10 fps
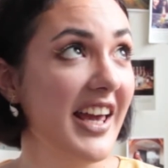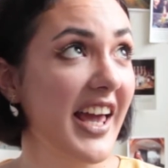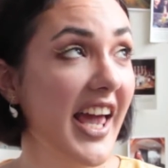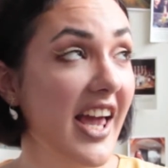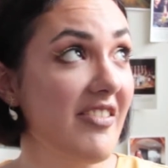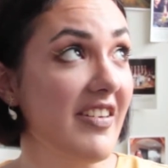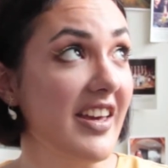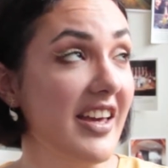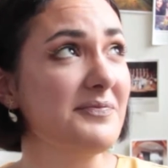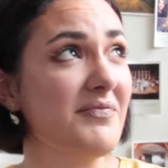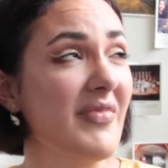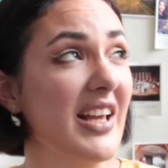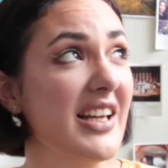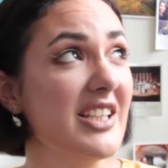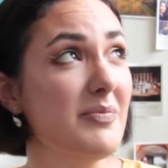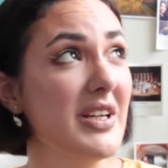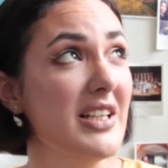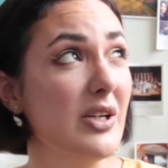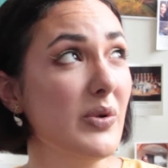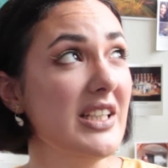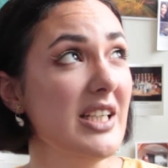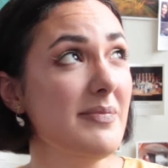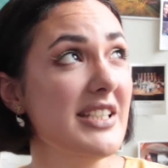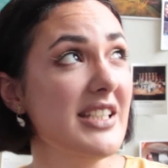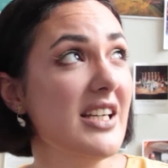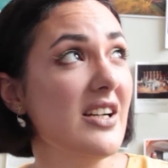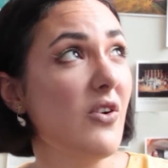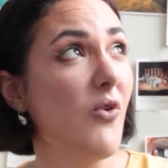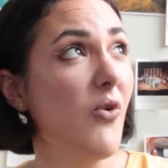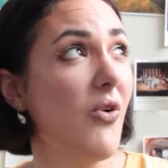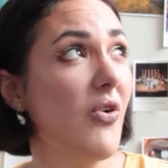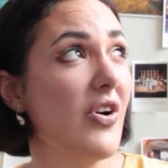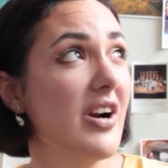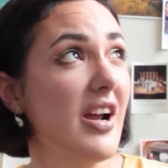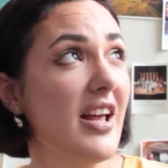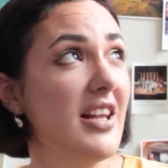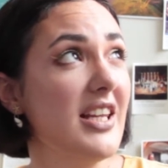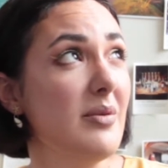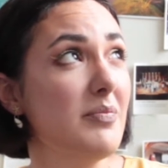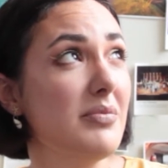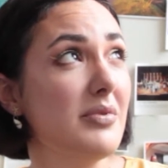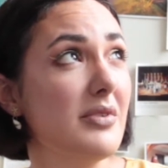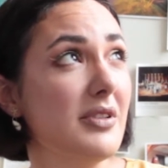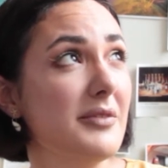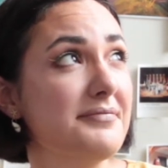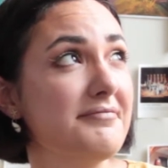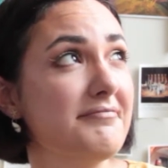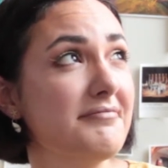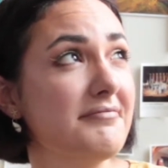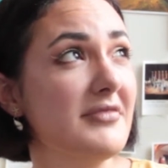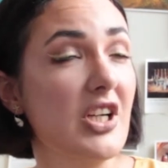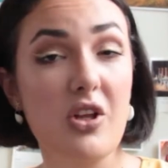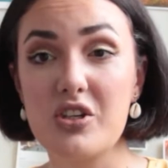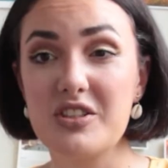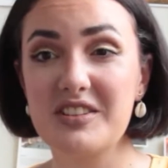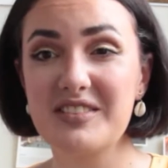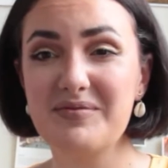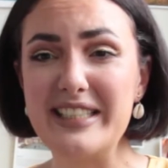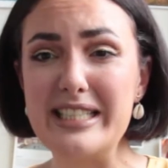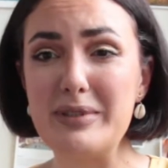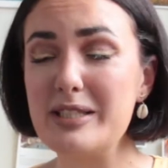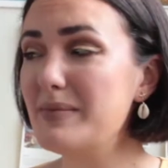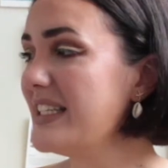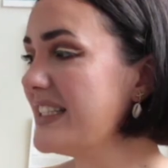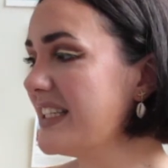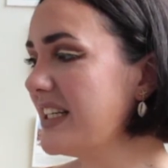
heavy. Let it be a liquid lipstick or a lip gloss. Please.